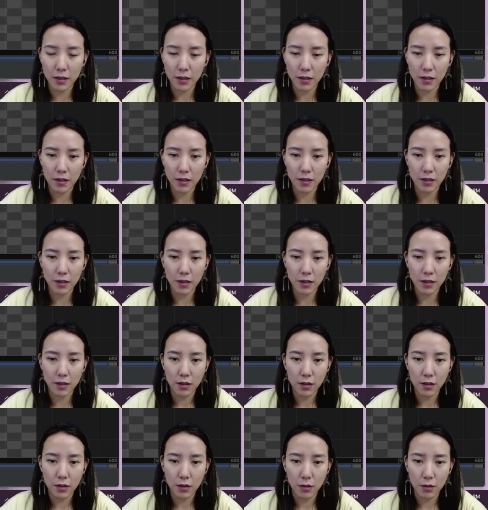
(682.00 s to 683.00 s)

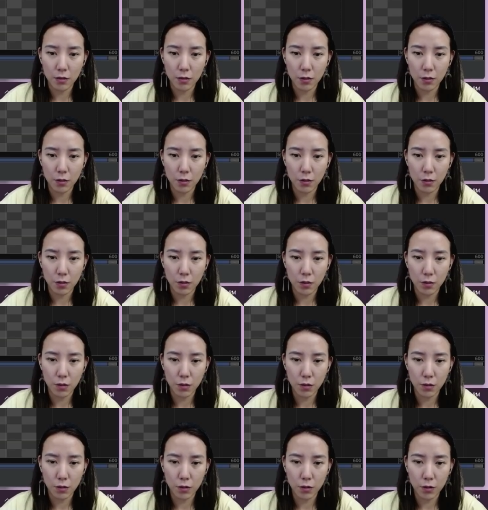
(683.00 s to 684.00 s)

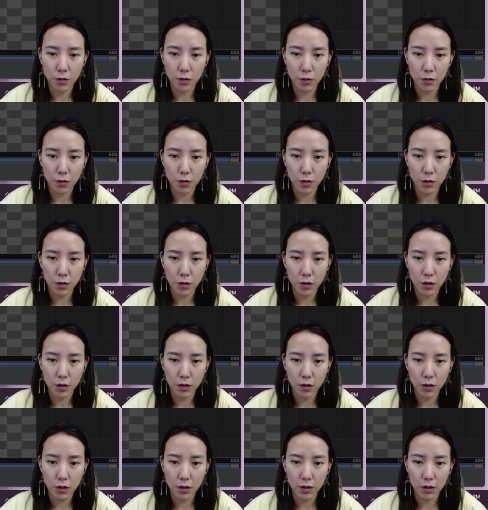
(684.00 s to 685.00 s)

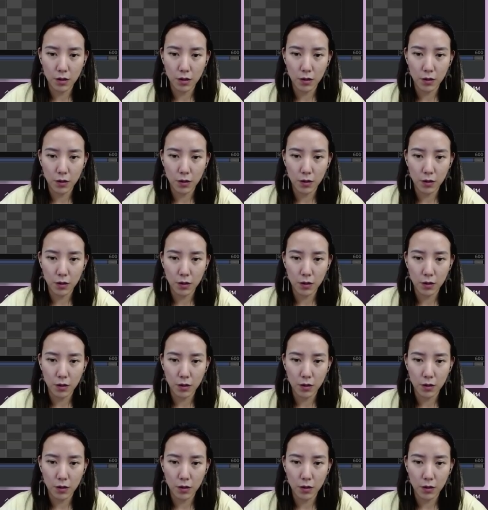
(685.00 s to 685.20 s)
(silence)